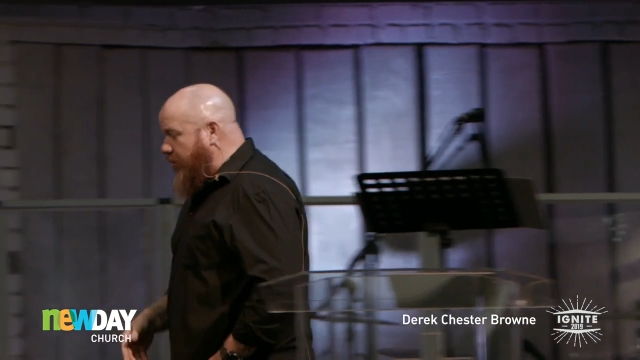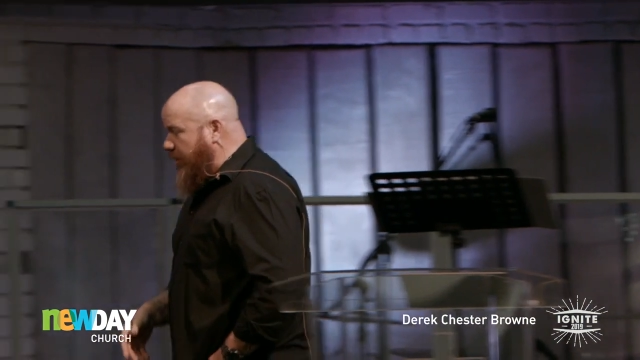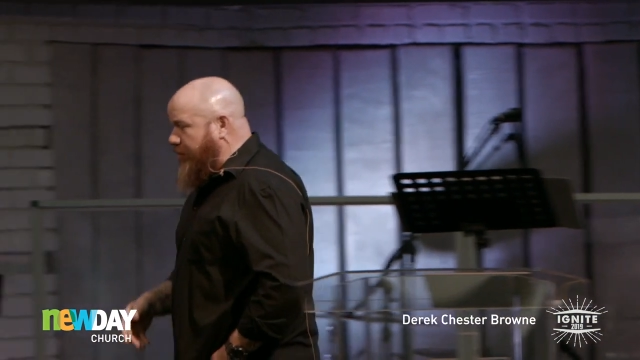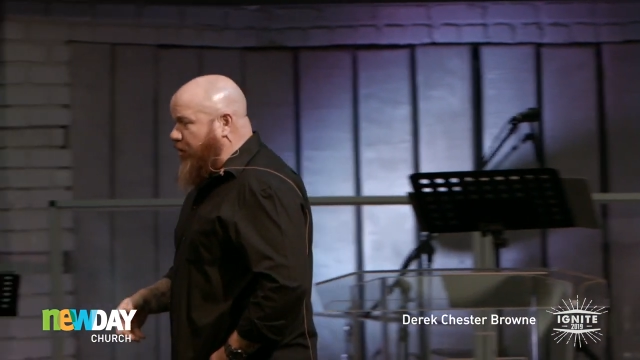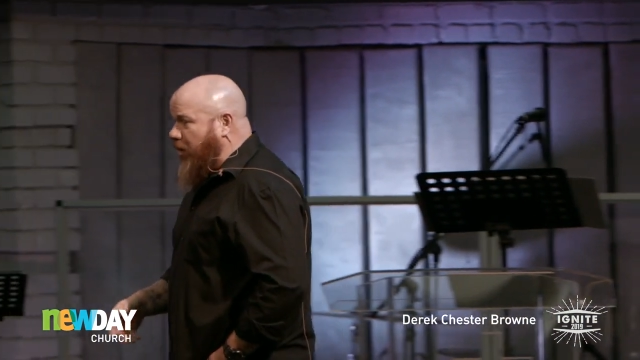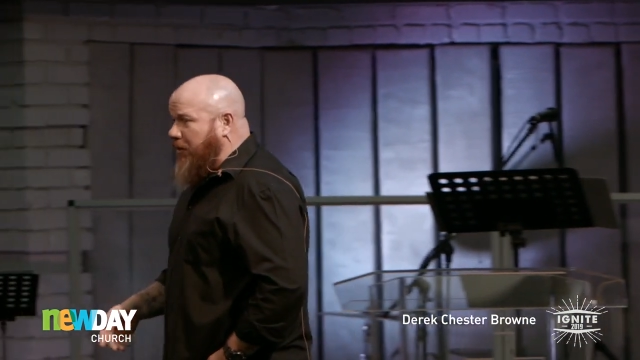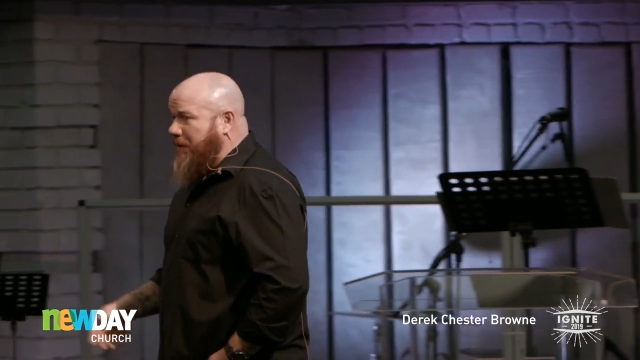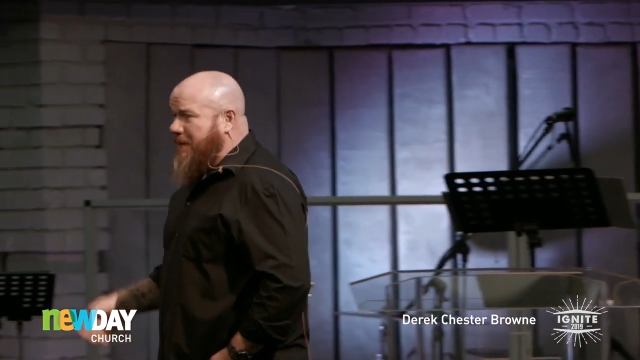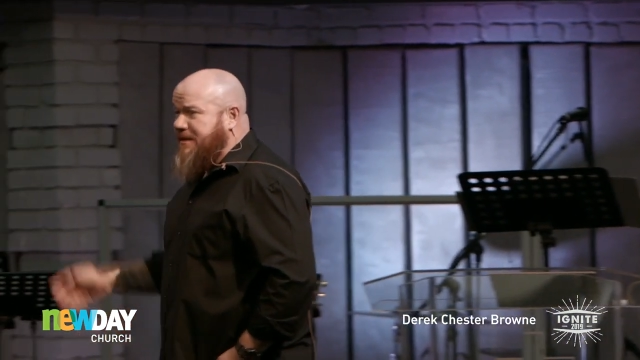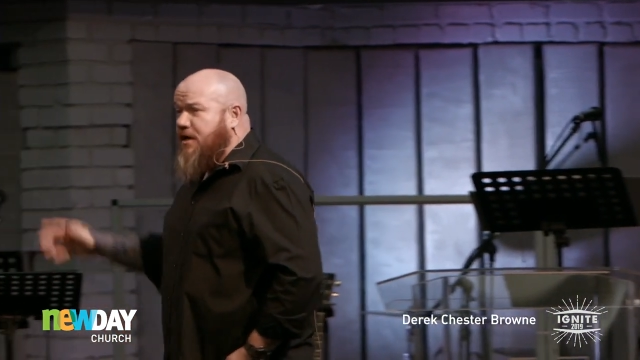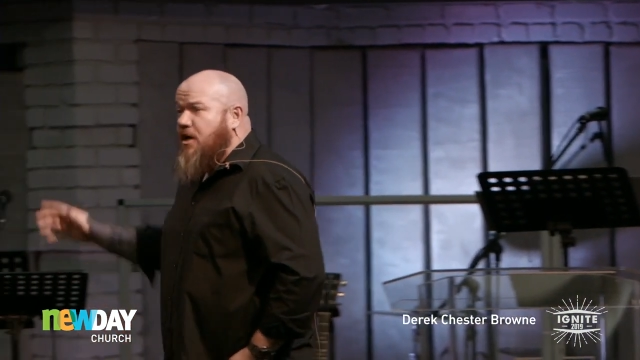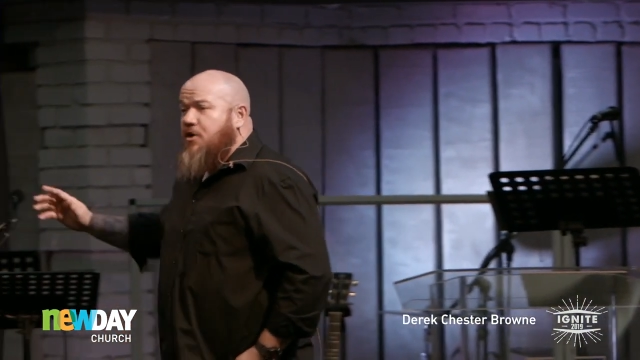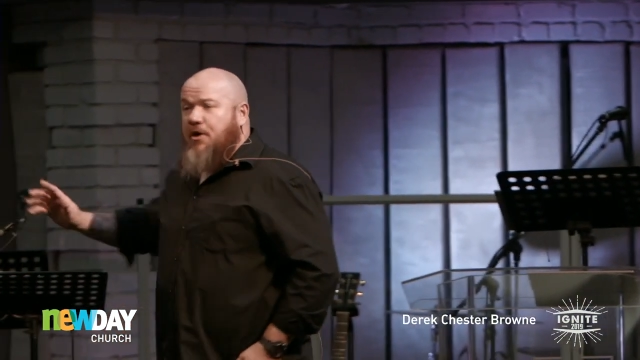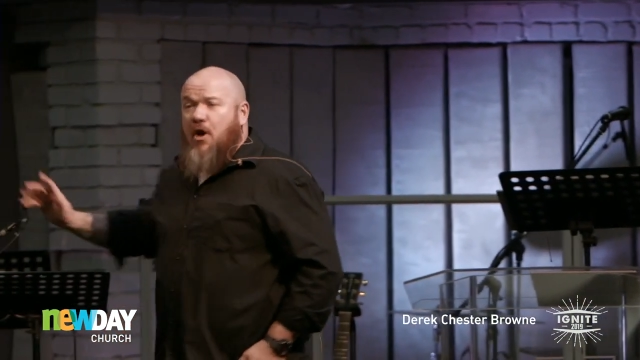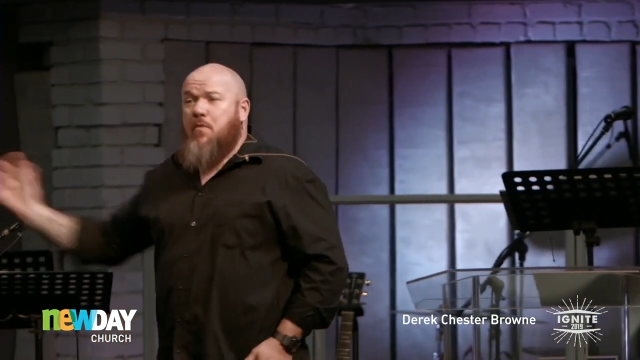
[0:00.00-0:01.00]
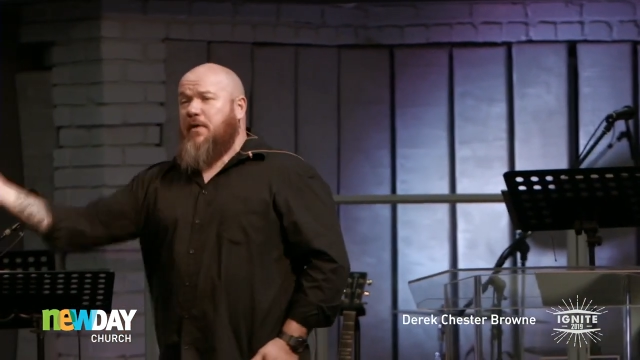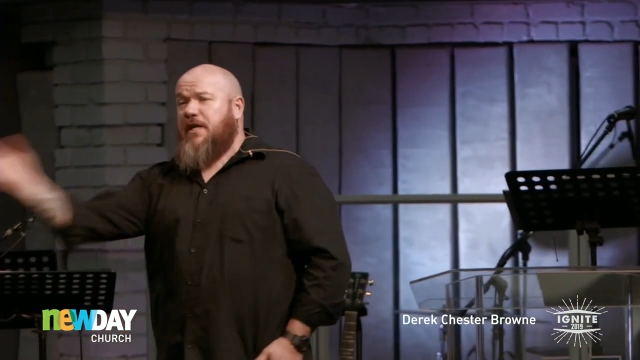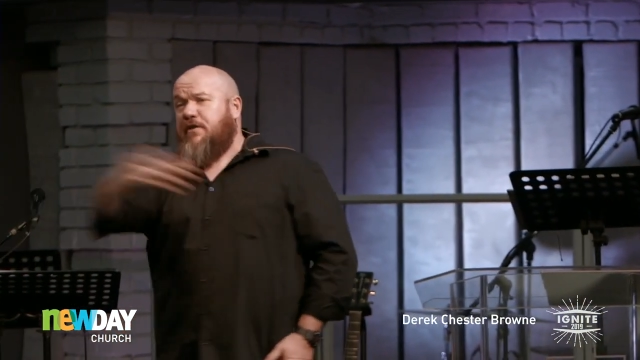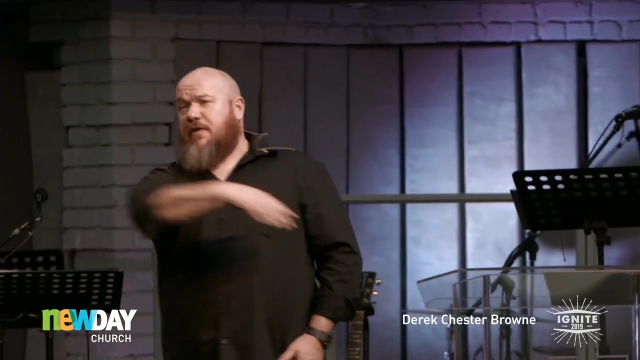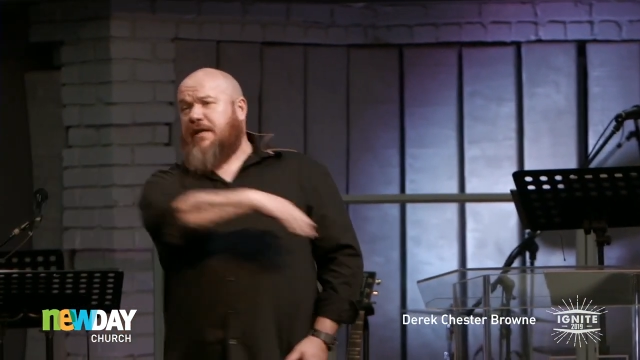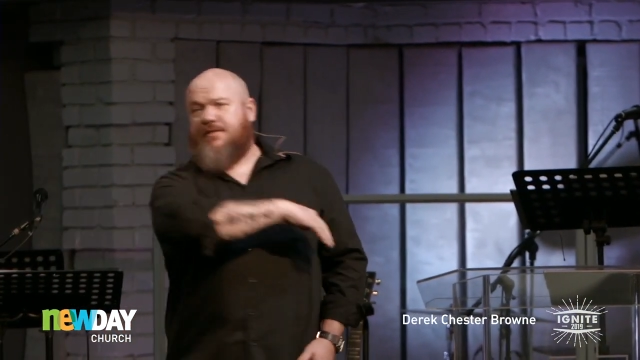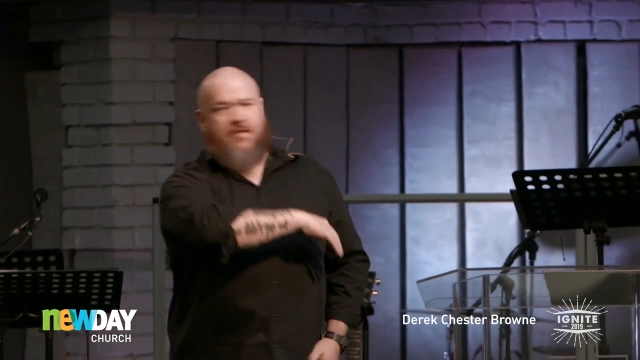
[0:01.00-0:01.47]
problem is nobody
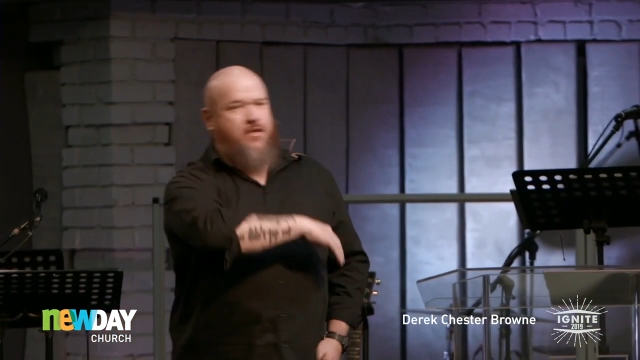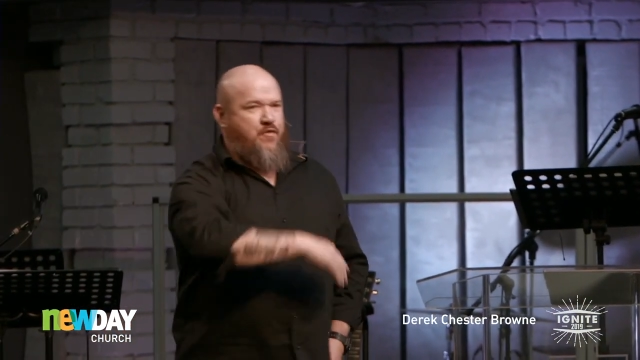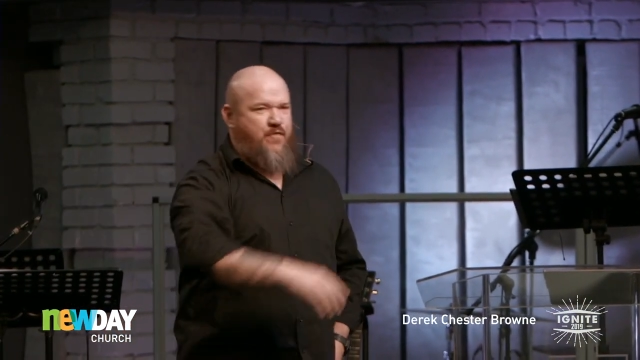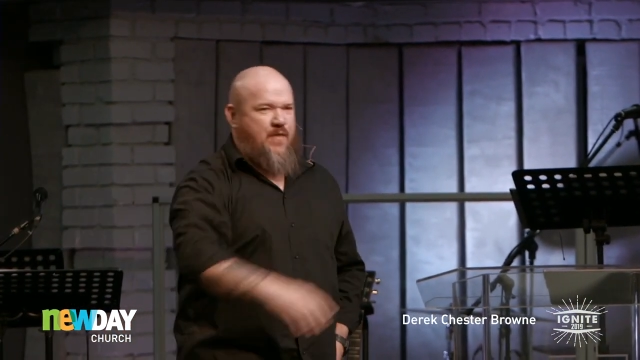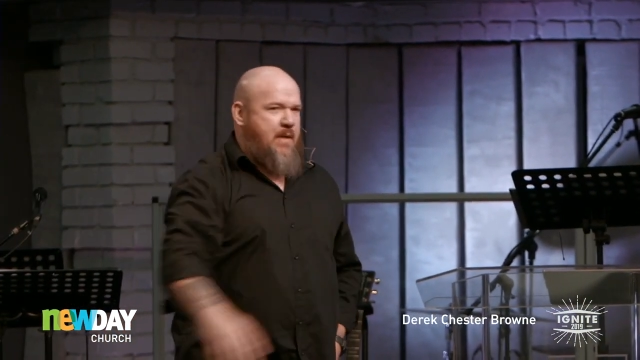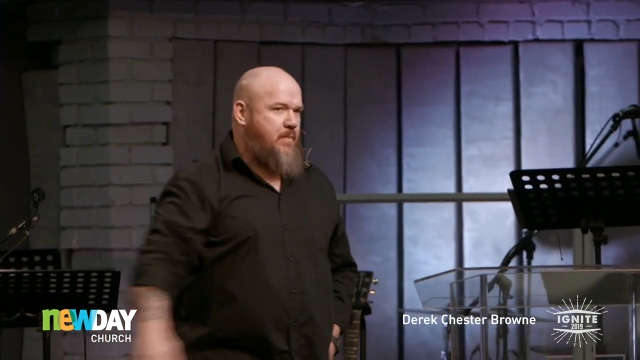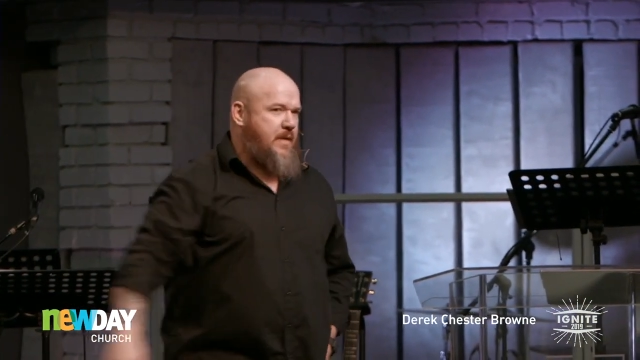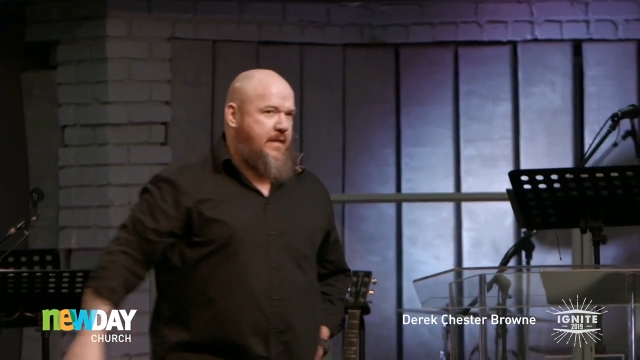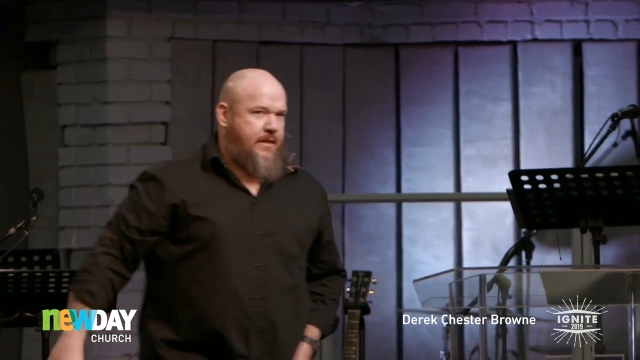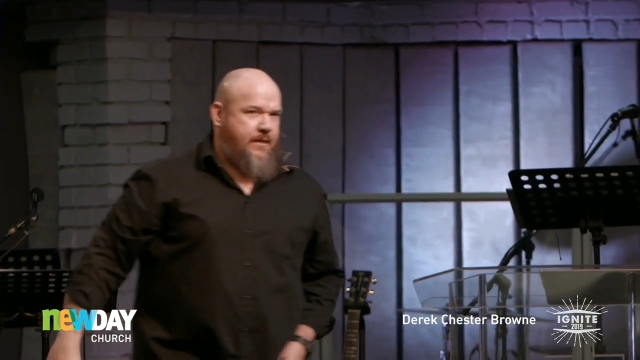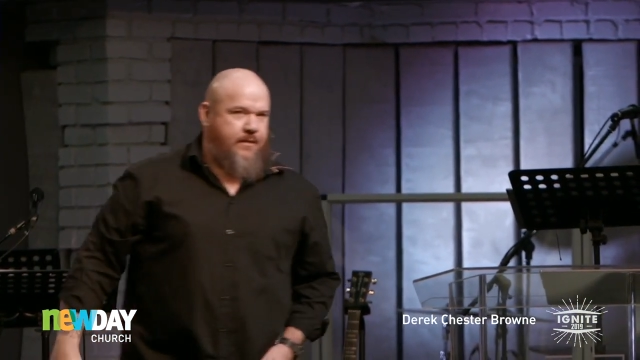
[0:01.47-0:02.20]
runs in your family.